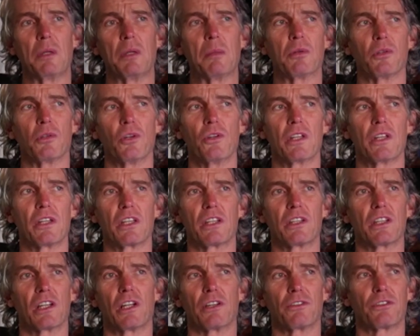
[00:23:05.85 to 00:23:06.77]
people out there
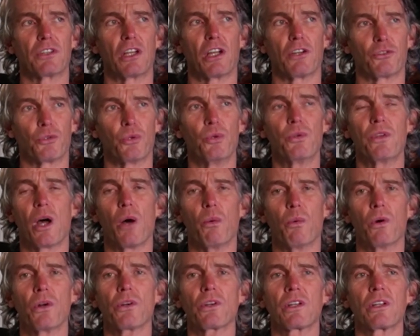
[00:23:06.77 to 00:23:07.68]
that are doing that
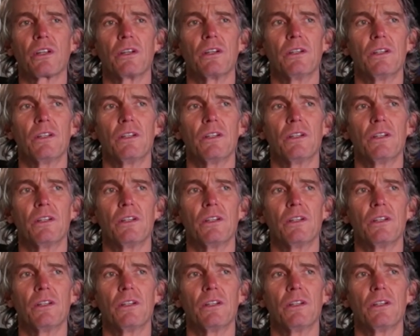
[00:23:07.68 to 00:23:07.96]
work.